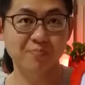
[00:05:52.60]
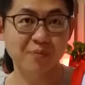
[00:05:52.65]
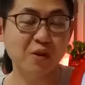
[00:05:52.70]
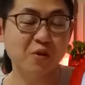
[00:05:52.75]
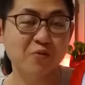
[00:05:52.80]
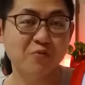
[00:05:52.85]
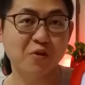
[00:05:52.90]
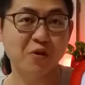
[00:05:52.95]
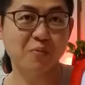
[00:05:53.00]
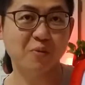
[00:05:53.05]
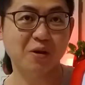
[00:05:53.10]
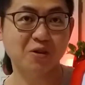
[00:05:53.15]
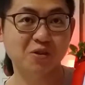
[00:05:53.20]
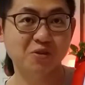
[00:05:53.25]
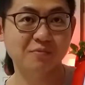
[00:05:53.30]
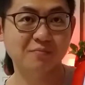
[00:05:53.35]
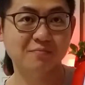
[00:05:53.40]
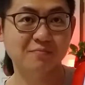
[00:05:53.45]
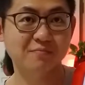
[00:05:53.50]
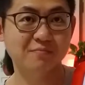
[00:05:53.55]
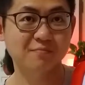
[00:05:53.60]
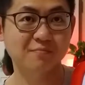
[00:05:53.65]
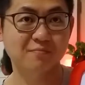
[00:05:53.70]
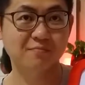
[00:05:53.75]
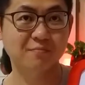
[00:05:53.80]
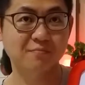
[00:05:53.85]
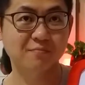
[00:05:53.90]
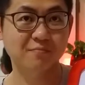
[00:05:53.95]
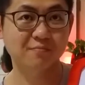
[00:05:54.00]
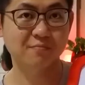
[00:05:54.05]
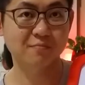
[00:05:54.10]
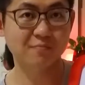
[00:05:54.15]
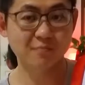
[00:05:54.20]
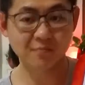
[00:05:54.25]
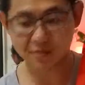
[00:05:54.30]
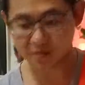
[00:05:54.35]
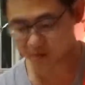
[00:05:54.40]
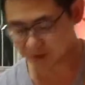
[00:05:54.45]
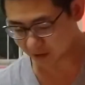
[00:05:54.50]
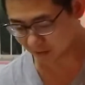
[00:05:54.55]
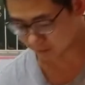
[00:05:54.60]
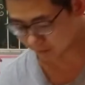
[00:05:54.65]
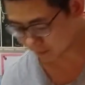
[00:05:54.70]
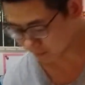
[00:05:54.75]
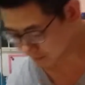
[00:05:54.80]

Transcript: Thank you very much. We'll stop.